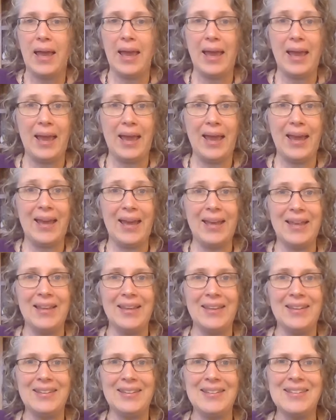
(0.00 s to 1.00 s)

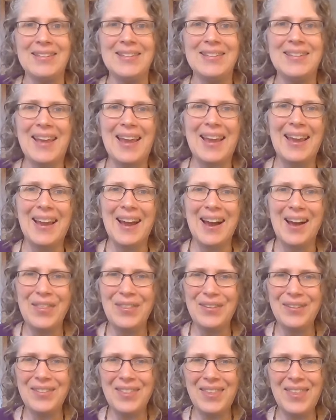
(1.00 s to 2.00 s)
And
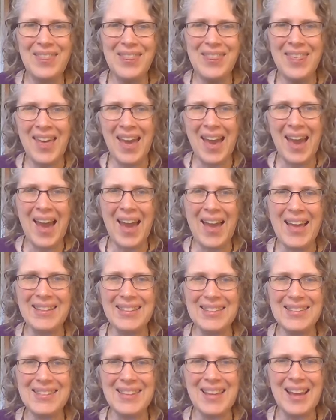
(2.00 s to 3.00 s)
other than that,
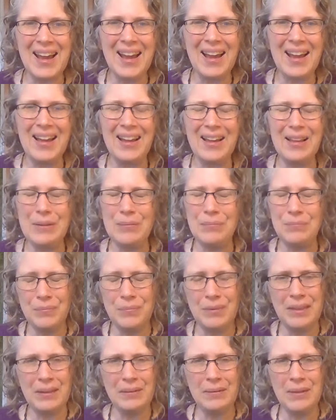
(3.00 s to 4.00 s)
uh,
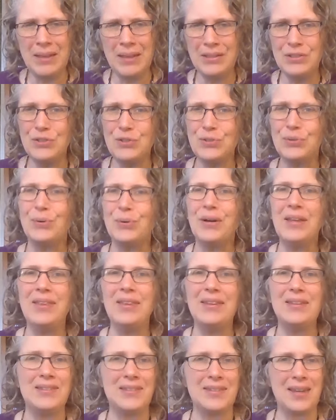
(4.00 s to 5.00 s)
enjoy
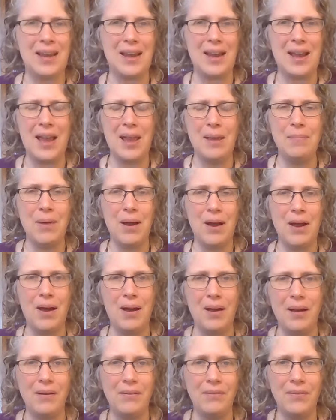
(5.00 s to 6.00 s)
this time
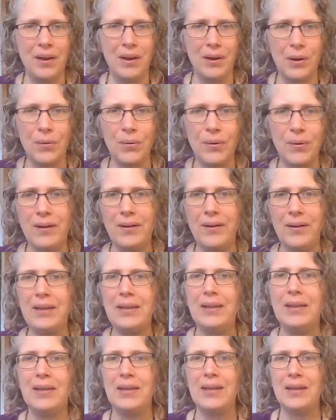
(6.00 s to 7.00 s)
of
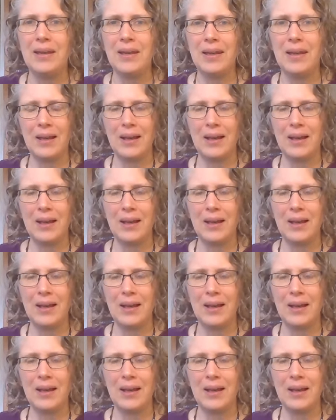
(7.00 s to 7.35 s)
Aquarian